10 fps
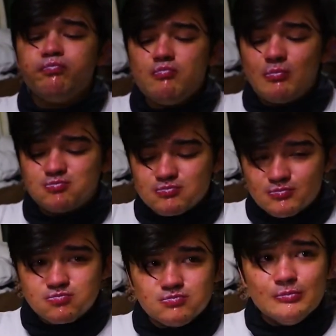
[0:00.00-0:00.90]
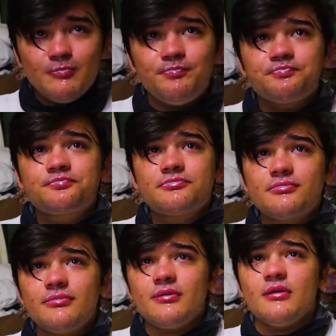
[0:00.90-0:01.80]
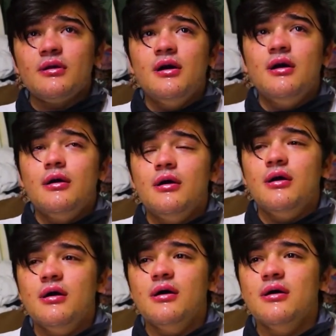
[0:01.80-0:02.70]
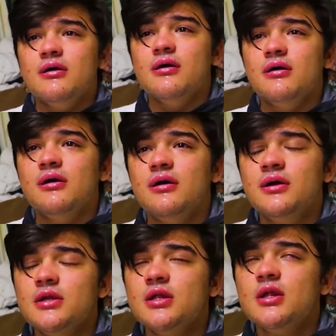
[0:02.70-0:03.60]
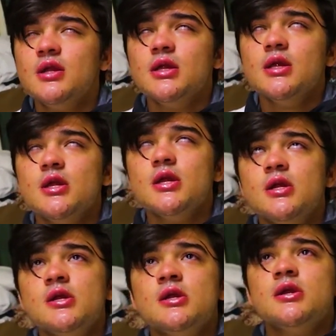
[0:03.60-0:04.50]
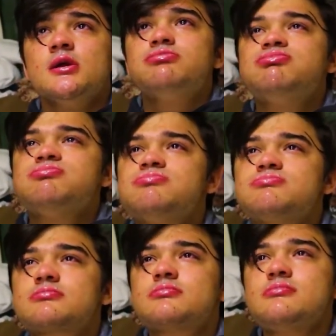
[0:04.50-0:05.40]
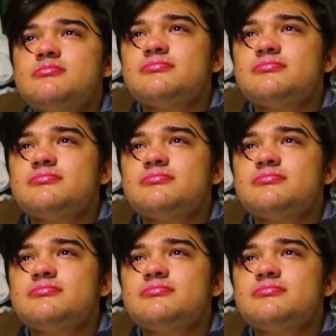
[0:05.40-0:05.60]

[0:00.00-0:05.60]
the tongue. You got that part pretty quick. A fiery jab hits the face. I think you